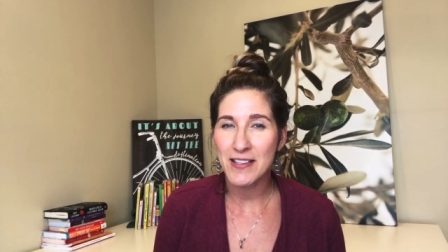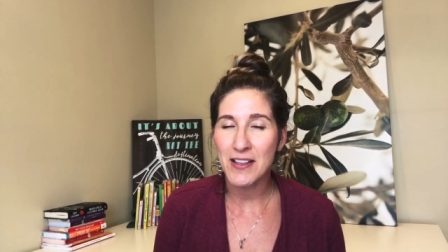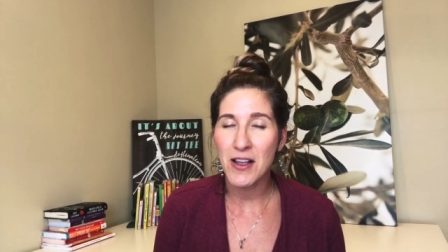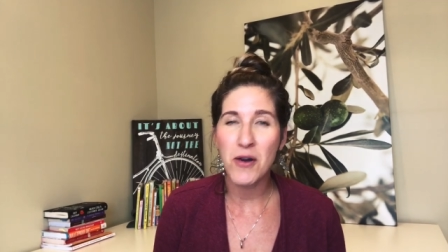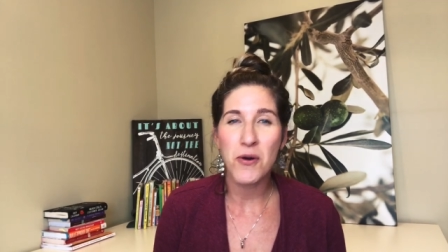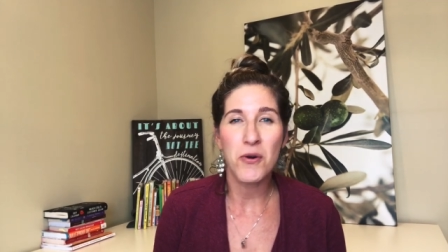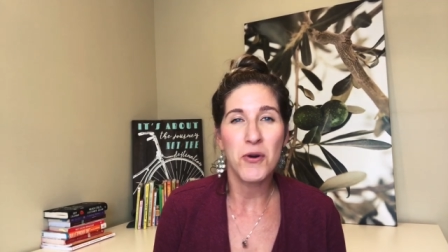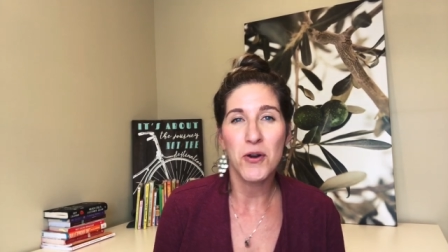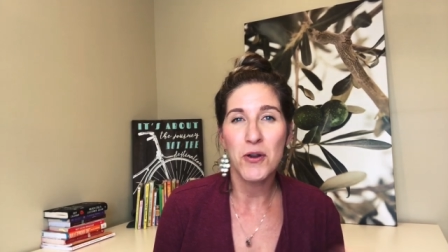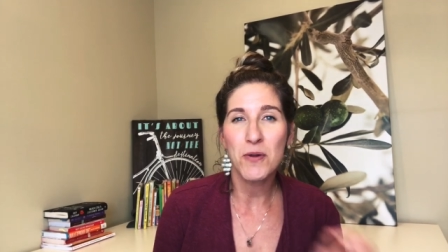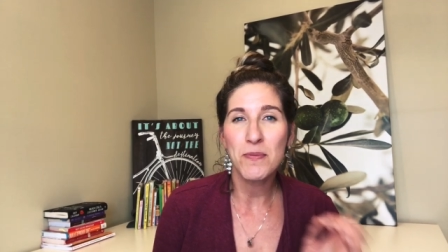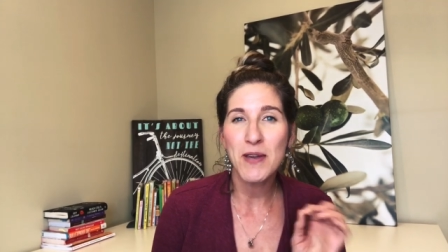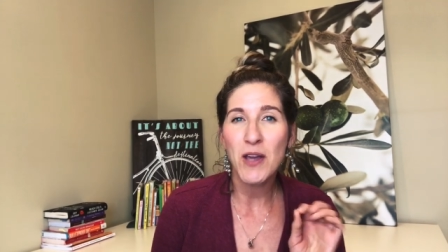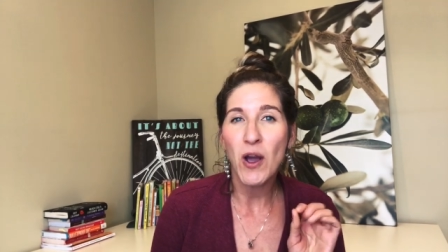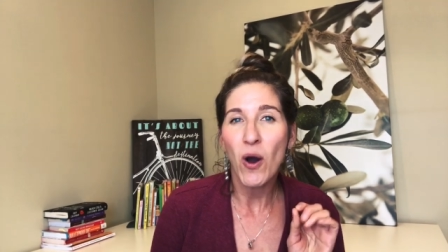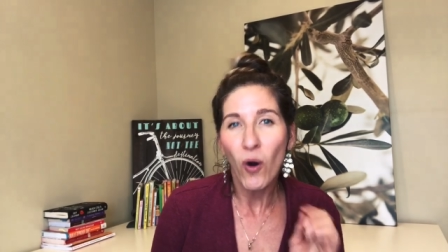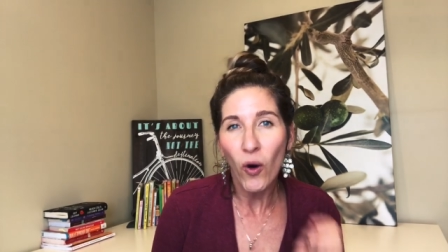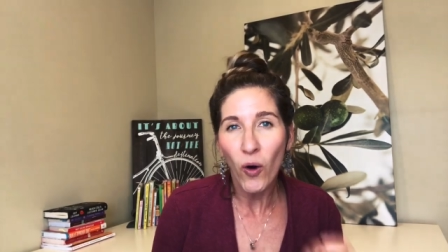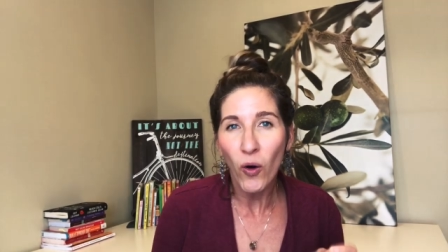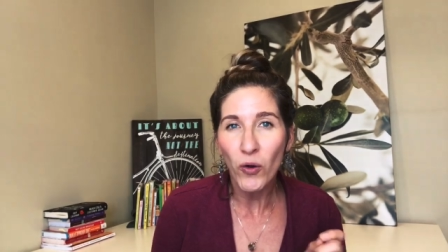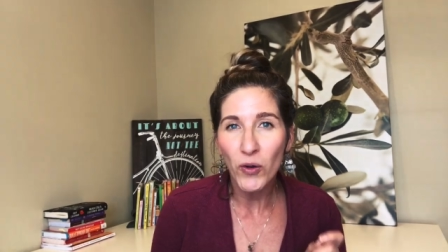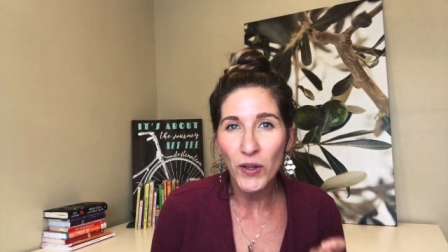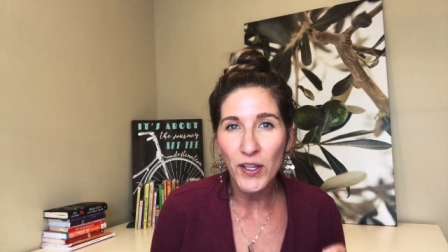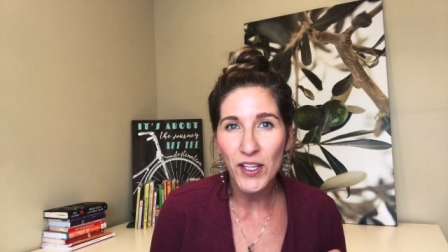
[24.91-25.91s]
though, could be
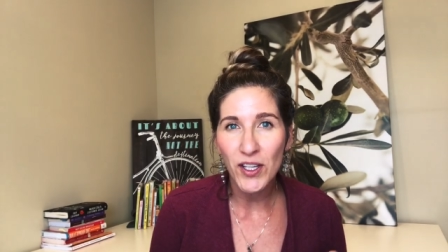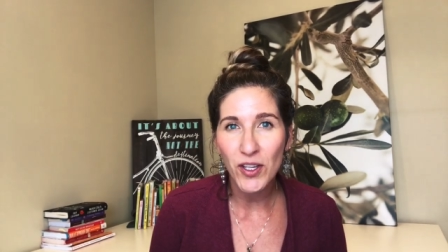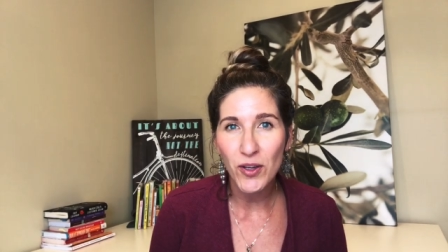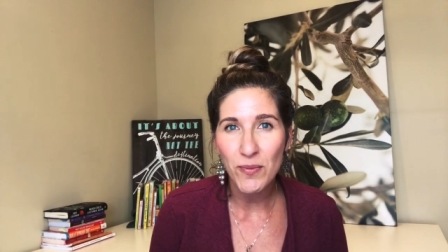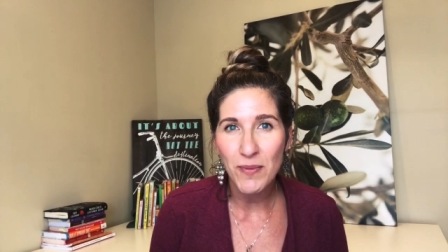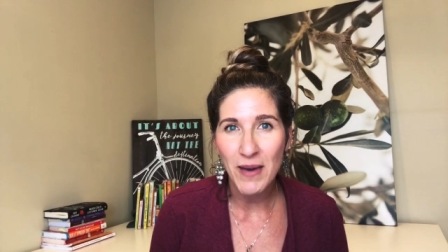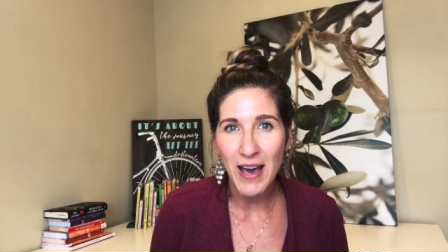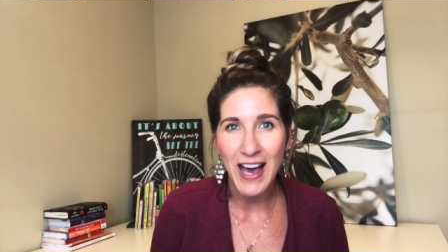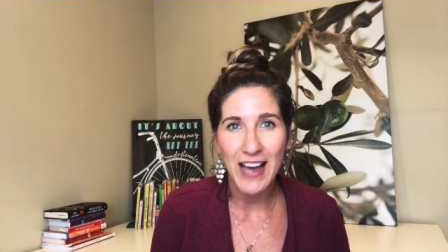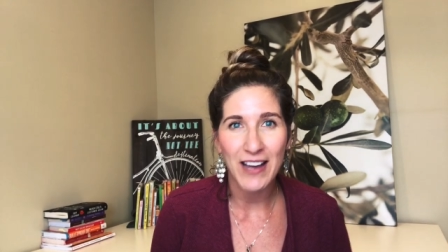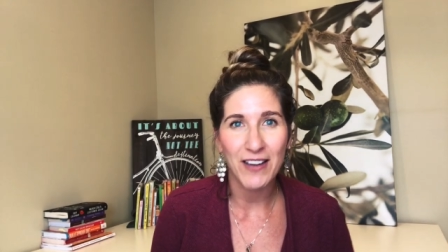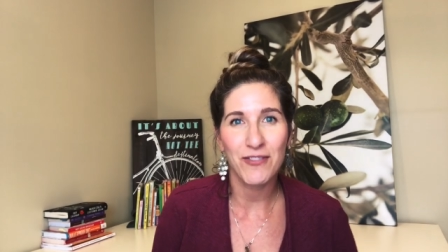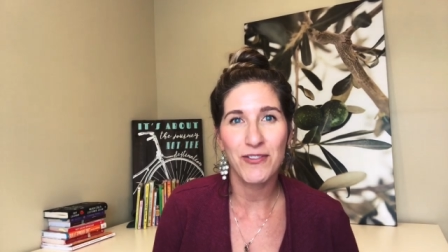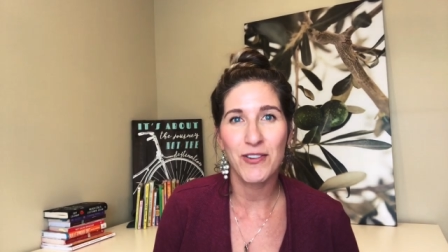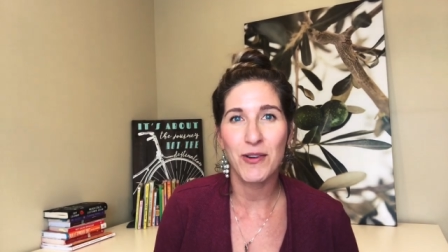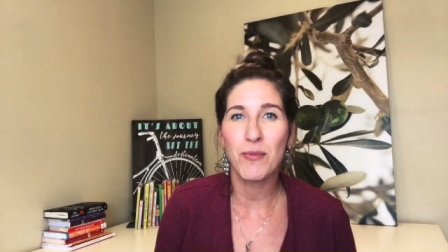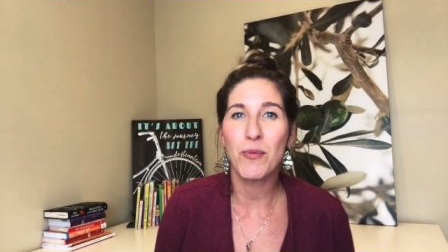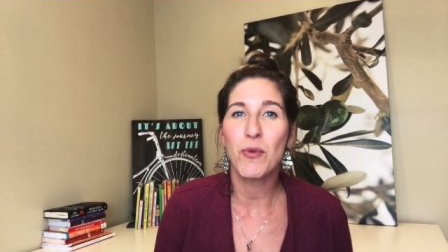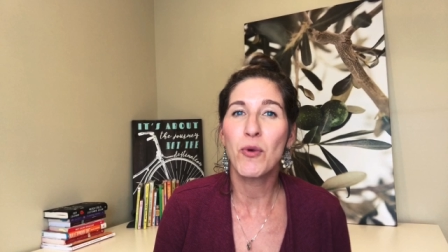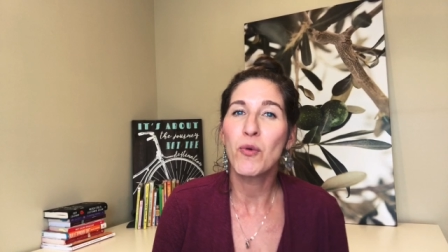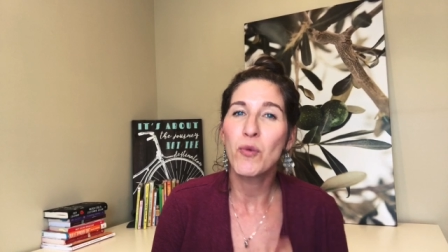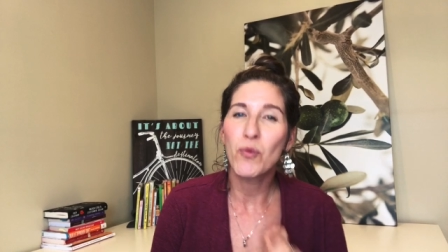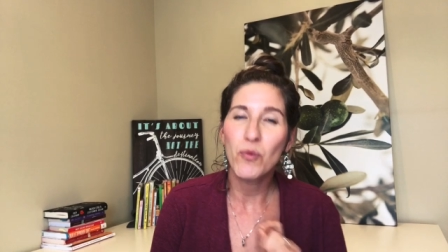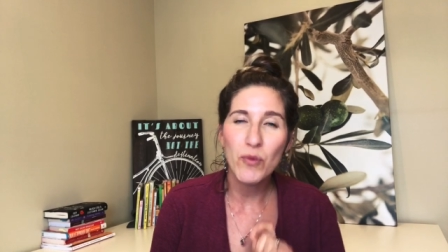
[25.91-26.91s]
holding you back
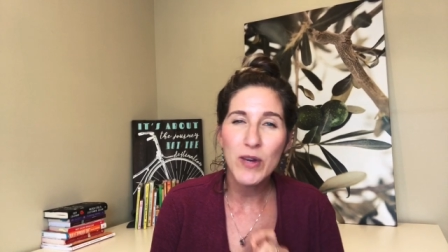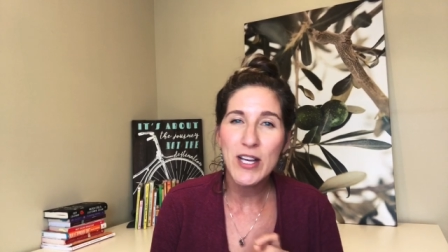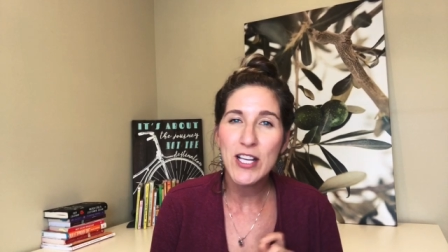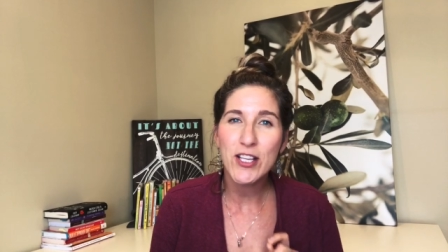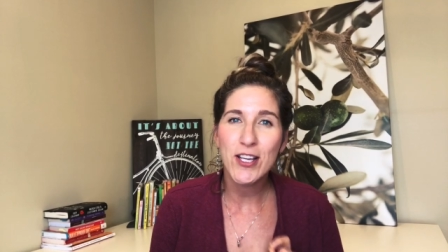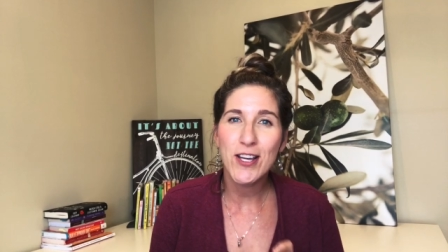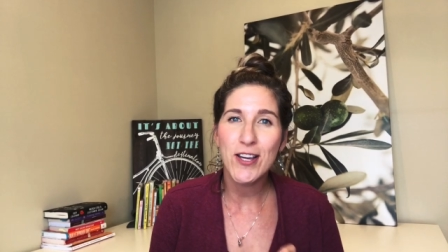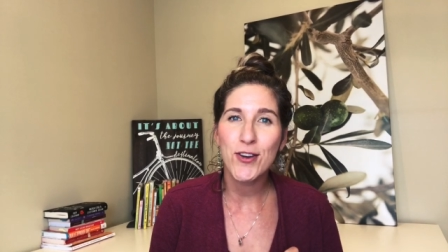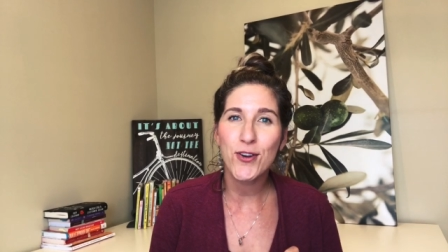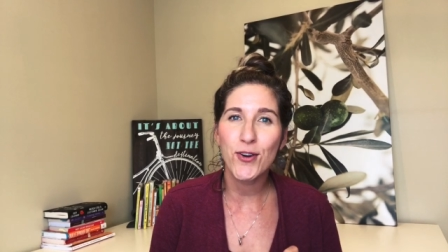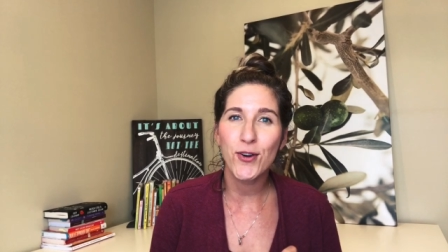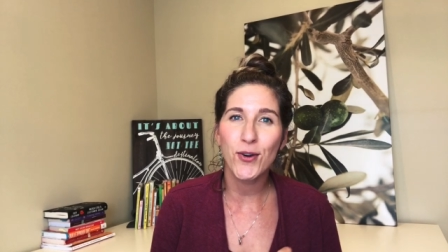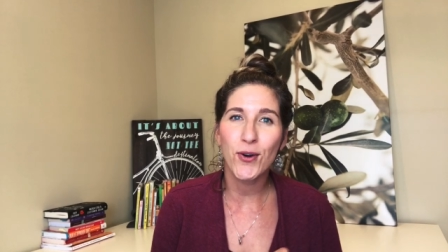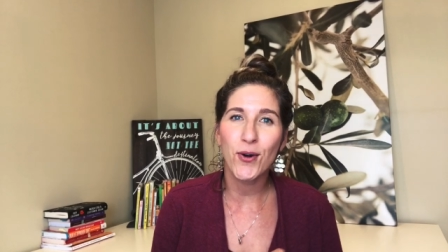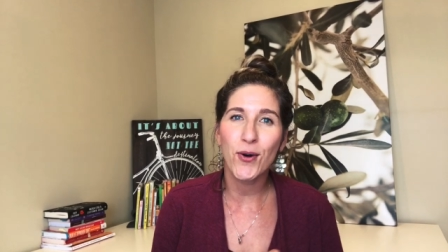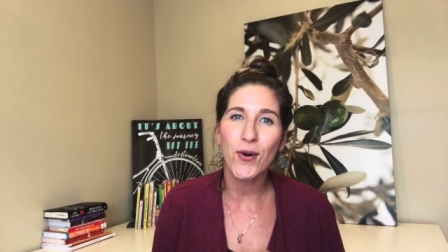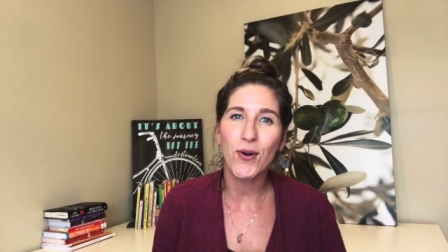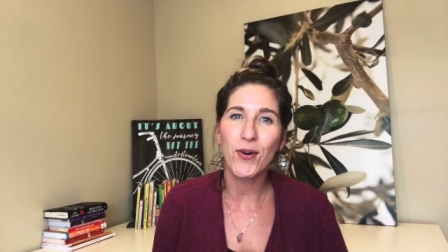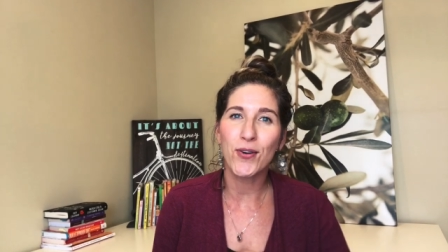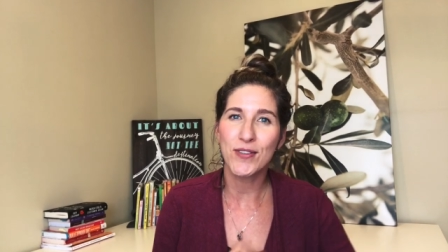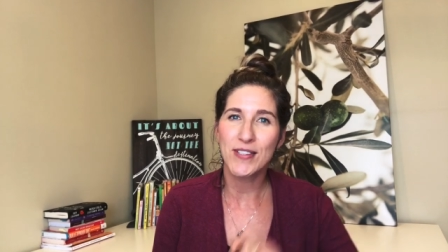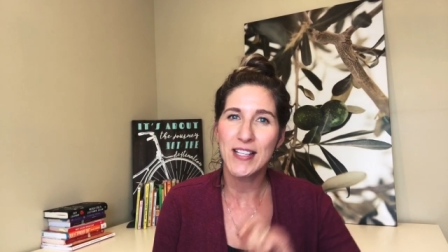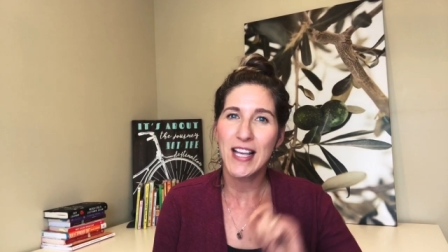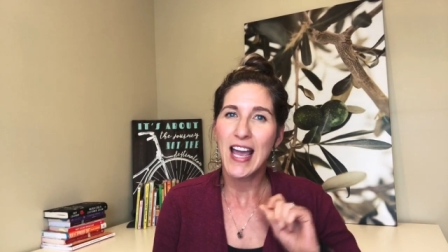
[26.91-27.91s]
from reaching your
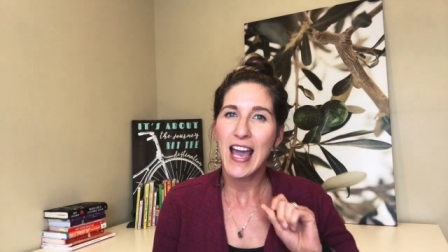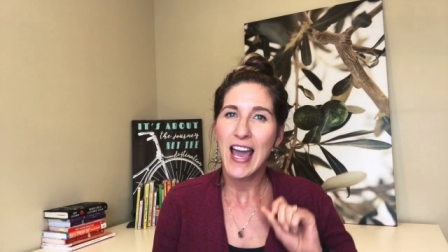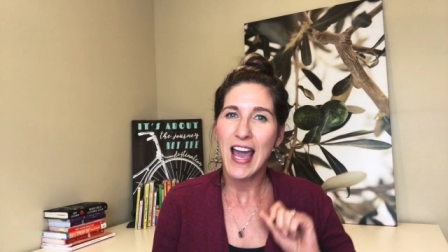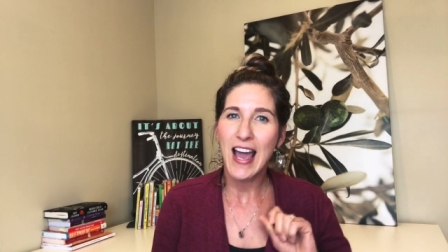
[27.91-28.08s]
goals